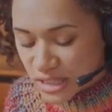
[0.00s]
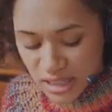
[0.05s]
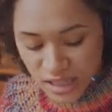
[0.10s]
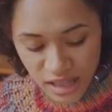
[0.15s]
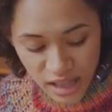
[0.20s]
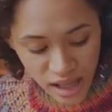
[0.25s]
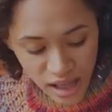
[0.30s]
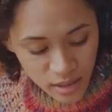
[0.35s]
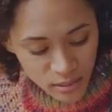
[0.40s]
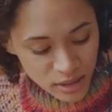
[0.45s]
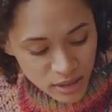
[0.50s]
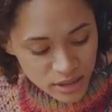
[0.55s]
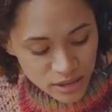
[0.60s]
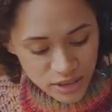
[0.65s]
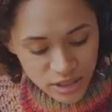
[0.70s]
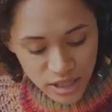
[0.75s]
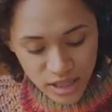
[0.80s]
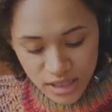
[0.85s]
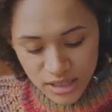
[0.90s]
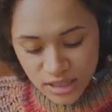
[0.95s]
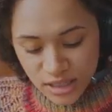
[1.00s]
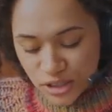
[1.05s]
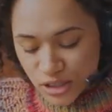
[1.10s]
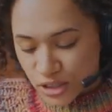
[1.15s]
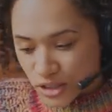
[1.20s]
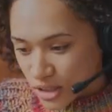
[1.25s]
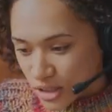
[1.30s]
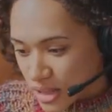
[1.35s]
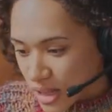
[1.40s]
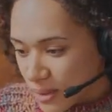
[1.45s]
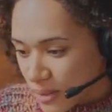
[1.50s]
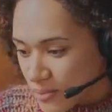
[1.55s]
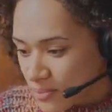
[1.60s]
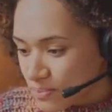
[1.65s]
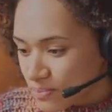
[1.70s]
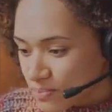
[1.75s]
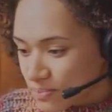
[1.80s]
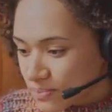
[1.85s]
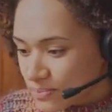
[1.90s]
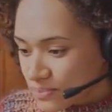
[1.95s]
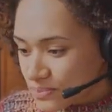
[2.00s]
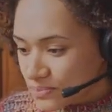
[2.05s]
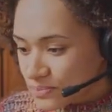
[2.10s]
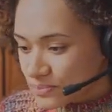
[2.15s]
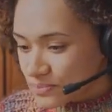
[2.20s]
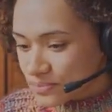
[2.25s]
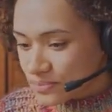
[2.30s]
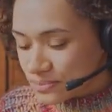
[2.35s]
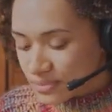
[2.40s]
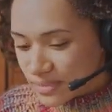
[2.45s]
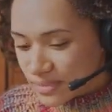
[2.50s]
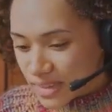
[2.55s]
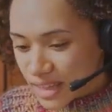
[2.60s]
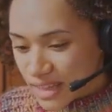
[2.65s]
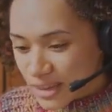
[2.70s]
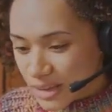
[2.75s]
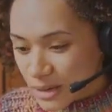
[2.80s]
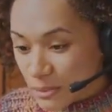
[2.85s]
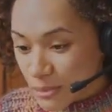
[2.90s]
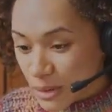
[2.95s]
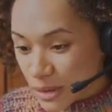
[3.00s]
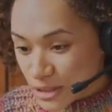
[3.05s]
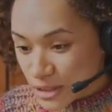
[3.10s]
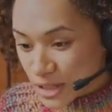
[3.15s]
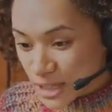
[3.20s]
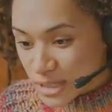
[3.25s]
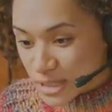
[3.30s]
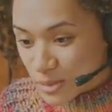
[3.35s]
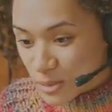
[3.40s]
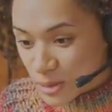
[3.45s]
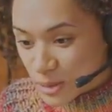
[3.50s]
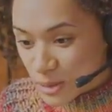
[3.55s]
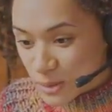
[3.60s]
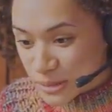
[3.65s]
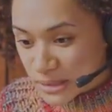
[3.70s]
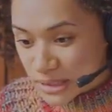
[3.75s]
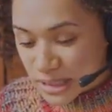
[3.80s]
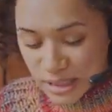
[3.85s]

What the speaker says: you can become an online tutor. The opportunities are endless.